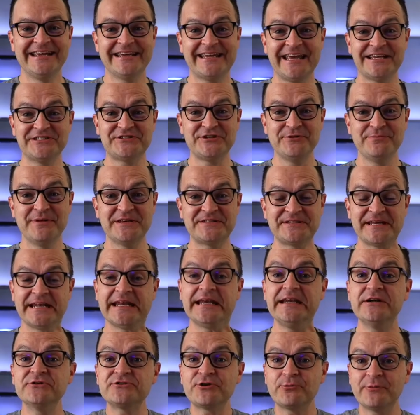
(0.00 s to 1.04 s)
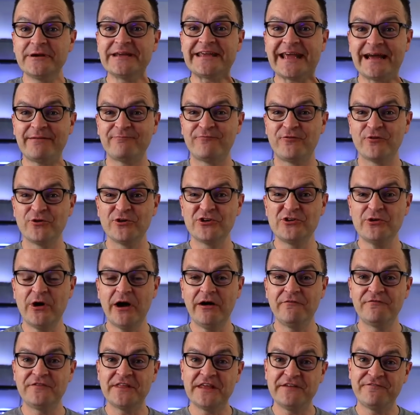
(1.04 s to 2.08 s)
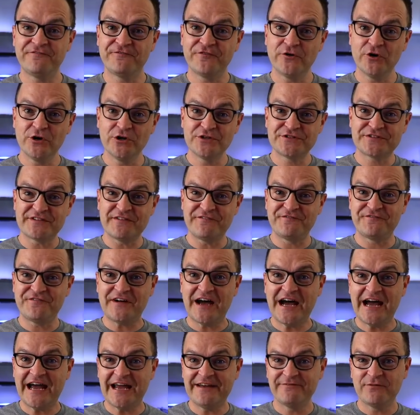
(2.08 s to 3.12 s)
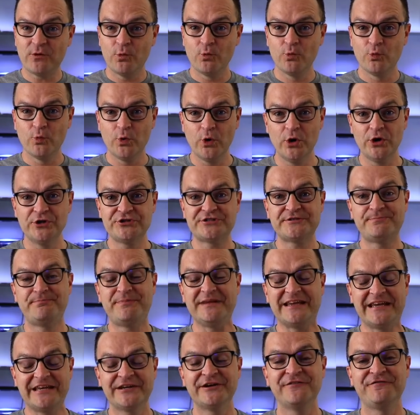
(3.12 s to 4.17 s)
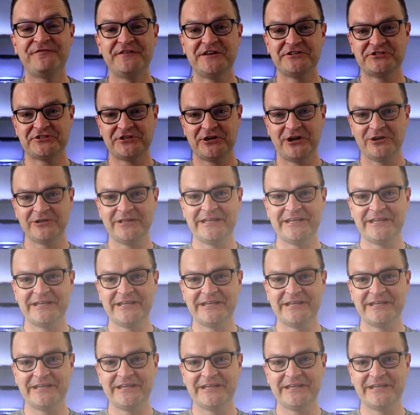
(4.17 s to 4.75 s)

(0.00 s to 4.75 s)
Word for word: In case you missed it, here's a recap for you of the first five worst beginner fish in our